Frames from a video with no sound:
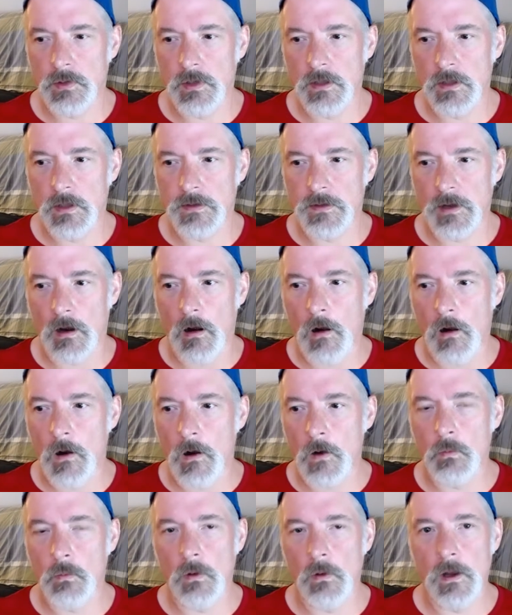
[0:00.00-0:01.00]
There
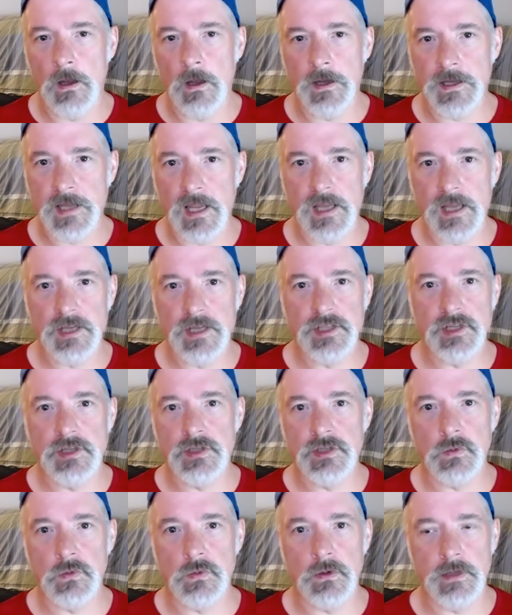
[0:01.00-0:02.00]
are
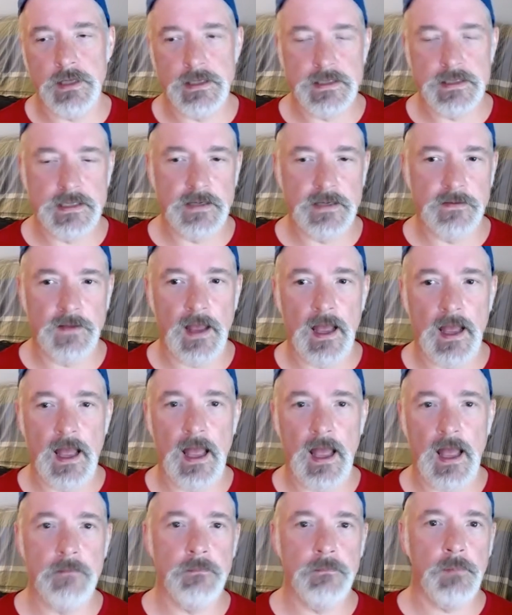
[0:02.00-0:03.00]
occasions we'll eat stuff.
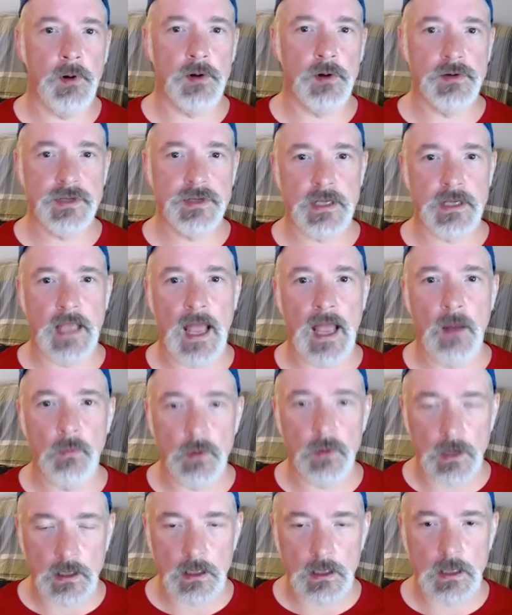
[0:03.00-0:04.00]
Personally, I
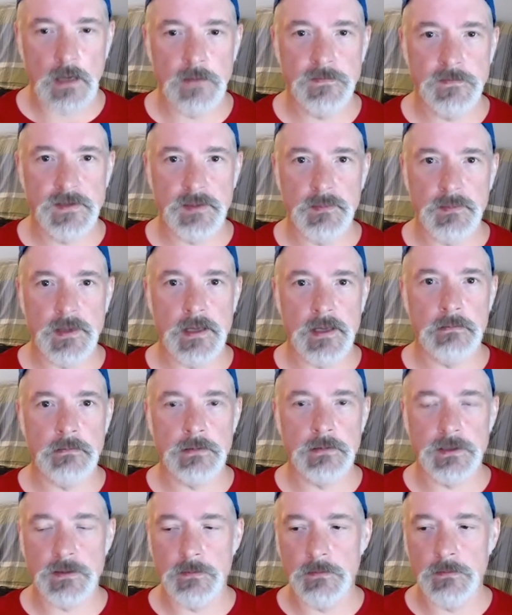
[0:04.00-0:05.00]
would love to be able
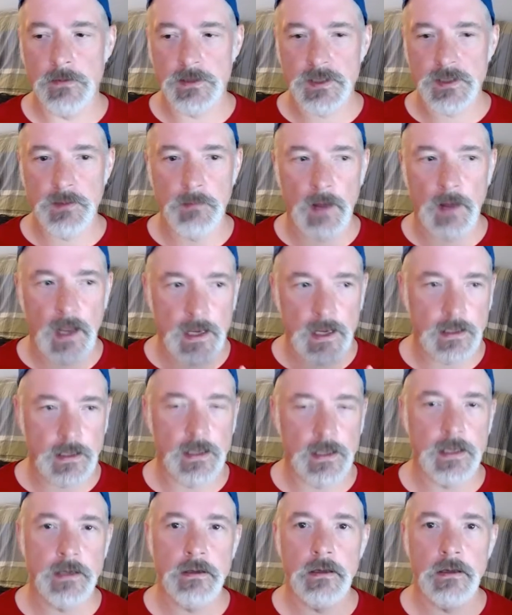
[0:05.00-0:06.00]
to buy
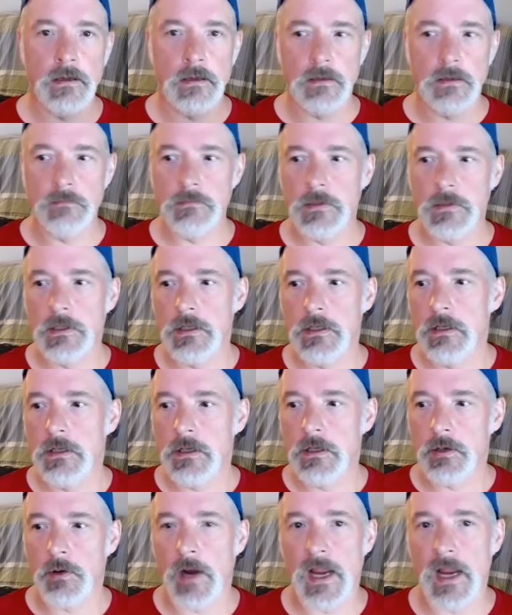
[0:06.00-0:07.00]
like
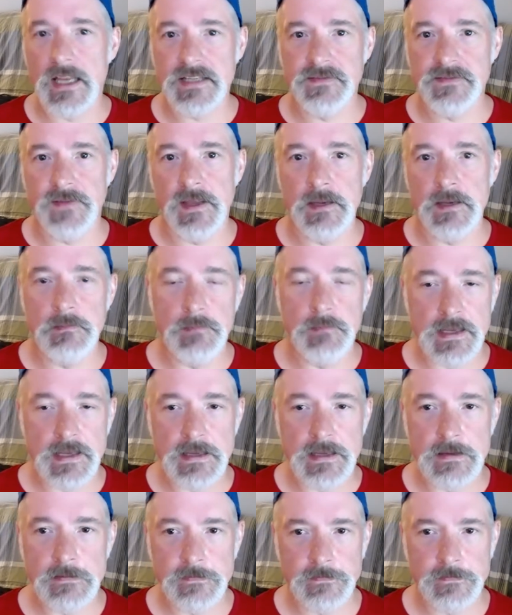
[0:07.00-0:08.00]
grass-fed
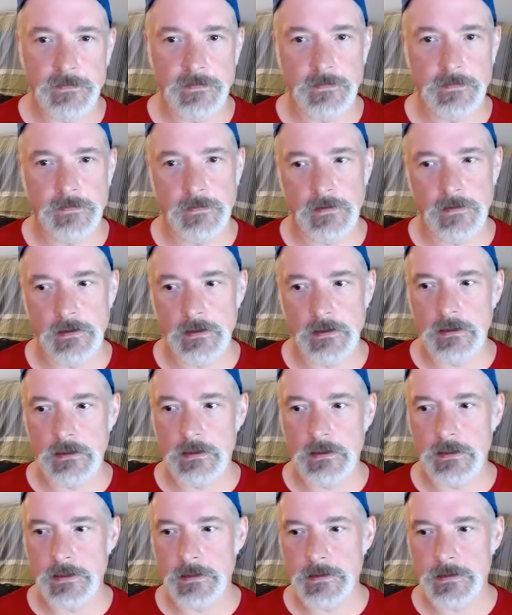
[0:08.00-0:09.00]
beef
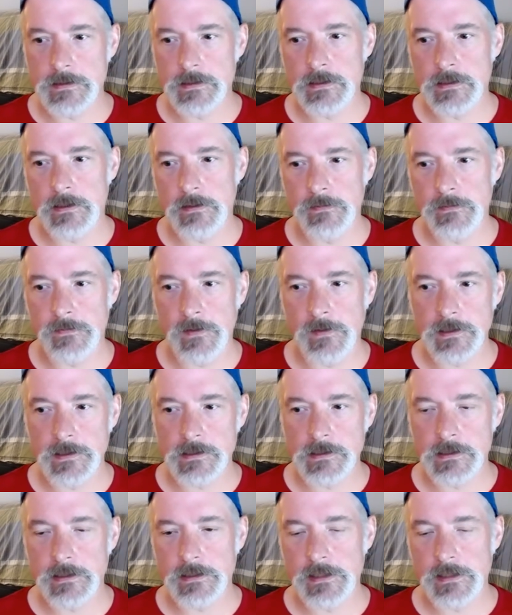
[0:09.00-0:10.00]
and things
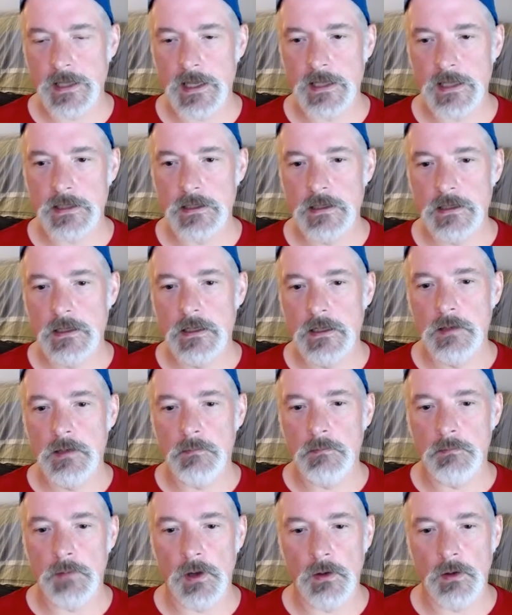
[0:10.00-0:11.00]
like that,
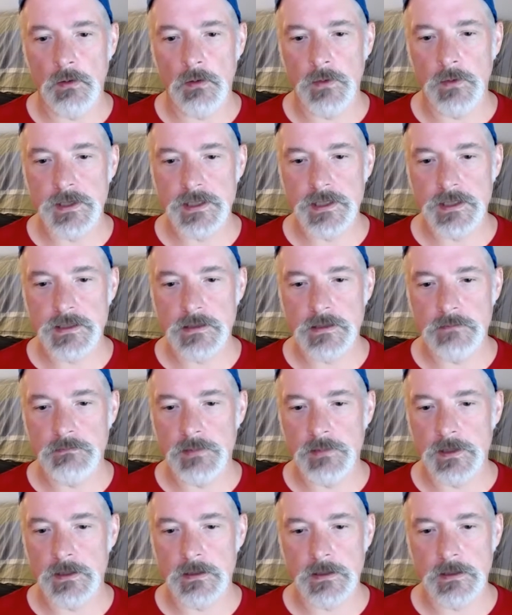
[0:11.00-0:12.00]
but
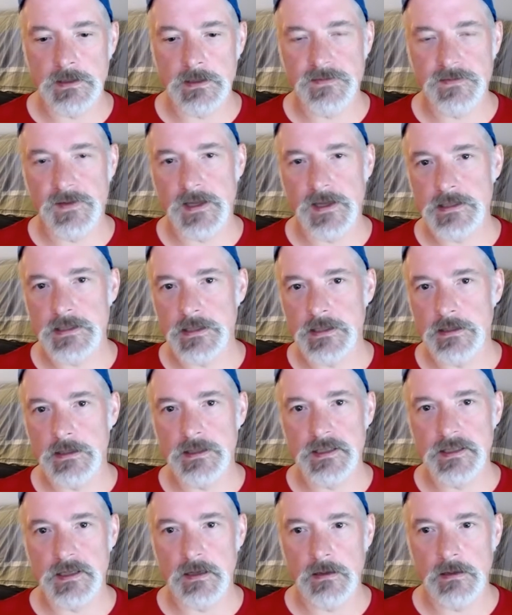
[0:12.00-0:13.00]
let's face it,
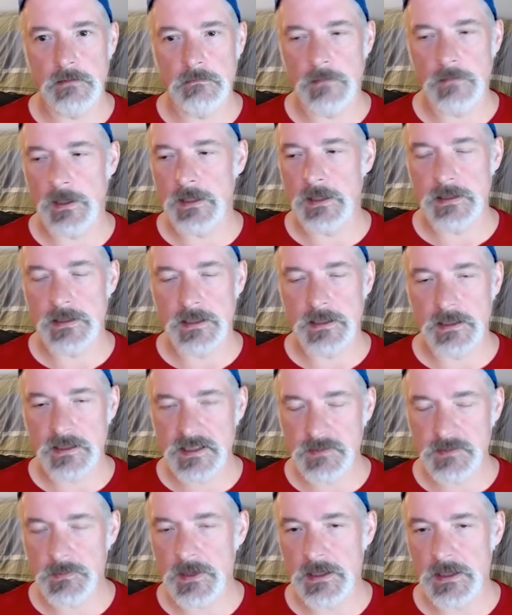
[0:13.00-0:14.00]
it's an
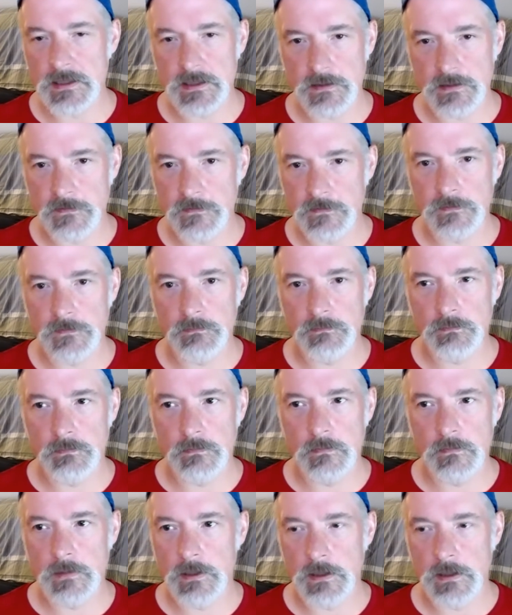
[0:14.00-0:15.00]
expensive
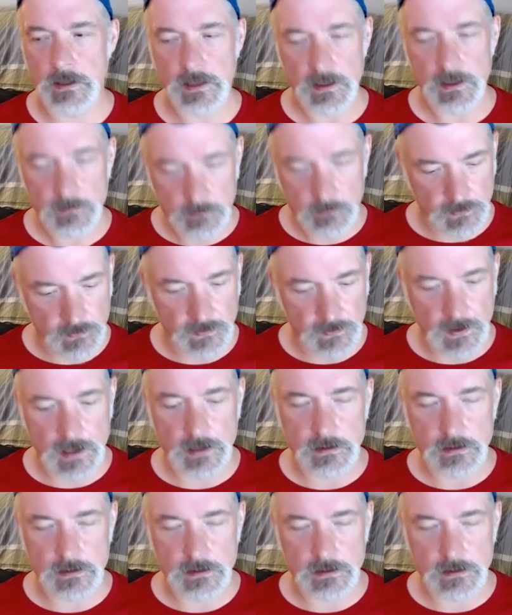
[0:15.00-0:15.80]
thing